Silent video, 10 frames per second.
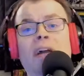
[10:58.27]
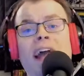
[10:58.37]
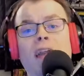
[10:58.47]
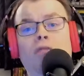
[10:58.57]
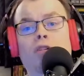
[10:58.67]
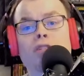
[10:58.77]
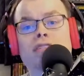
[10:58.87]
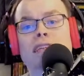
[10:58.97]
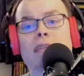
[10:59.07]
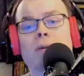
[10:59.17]
And of
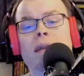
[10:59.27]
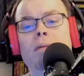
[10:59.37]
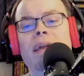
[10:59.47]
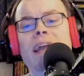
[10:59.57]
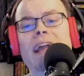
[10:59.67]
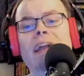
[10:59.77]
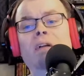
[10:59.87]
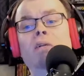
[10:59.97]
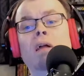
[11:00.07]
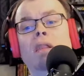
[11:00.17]
course, in WWE,
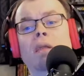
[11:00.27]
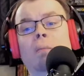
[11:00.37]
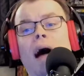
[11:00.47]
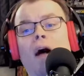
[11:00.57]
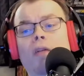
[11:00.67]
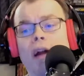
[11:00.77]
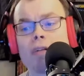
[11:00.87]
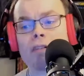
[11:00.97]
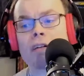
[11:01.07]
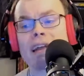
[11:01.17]
the pile
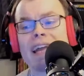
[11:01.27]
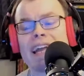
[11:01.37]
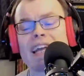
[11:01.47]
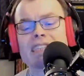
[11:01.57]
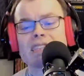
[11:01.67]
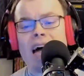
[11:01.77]
driver is